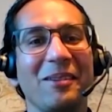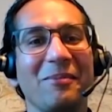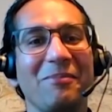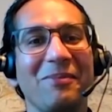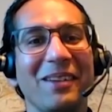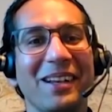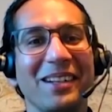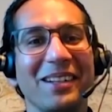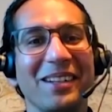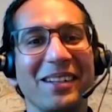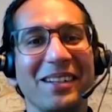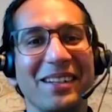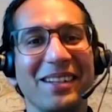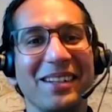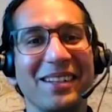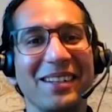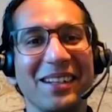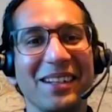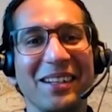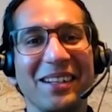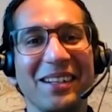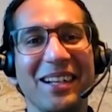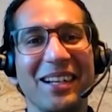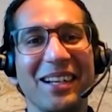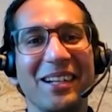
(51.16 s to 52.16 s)
independent
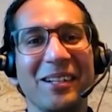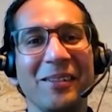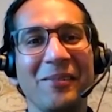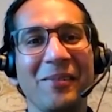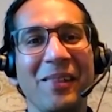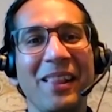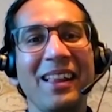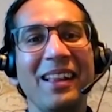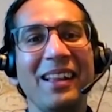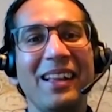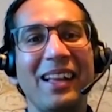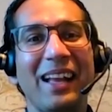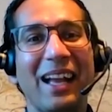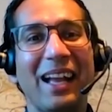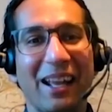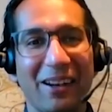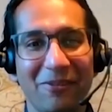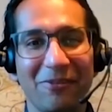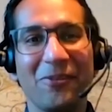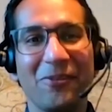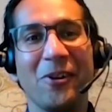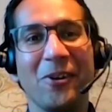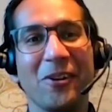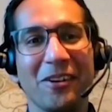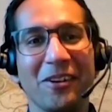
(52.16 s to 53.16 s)
India
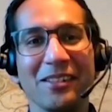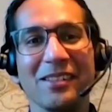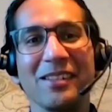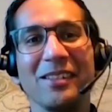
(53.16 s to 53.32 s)
and fought